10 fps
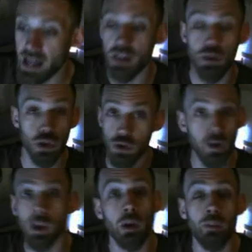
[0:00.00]
Just
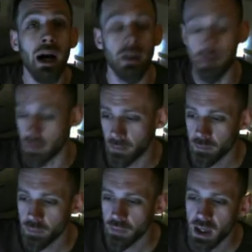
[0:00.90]
follow the pattern.
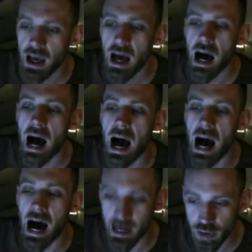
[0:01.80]

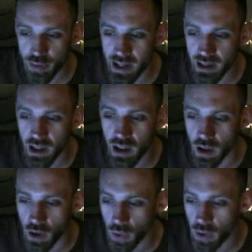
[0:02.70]
I'm threatening
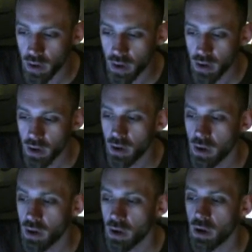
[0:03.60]
you.
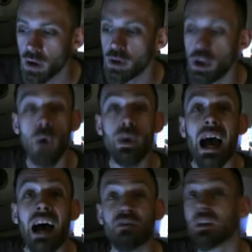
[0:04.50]
No, you're
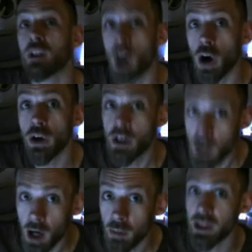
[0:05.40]
effing not. You
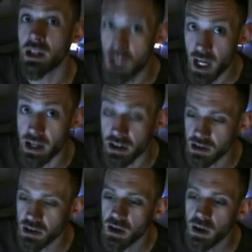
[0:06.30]
can't play chess.
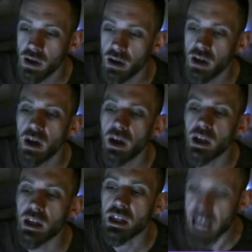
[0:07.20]

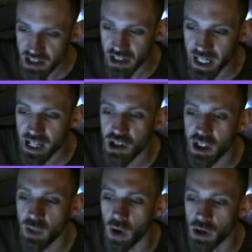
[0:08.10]
Yes, I actually
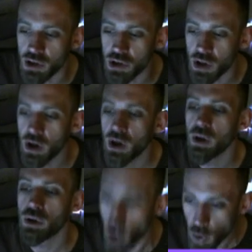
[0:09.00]
was.
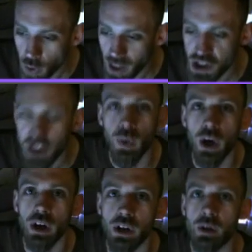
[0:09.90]
No, you actually
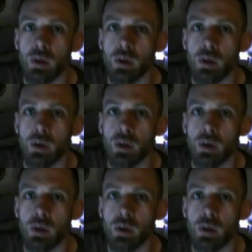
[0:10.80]
weren't.